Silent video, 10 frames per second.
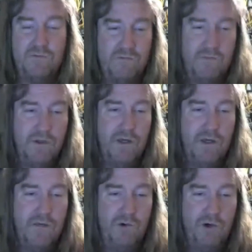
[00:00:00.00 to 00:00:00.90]
Give them
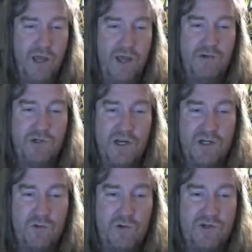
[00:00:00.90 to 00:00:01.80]
your names. There's actually
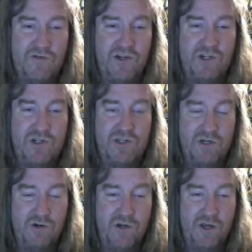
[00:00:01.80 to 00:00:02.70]
reservations in your name.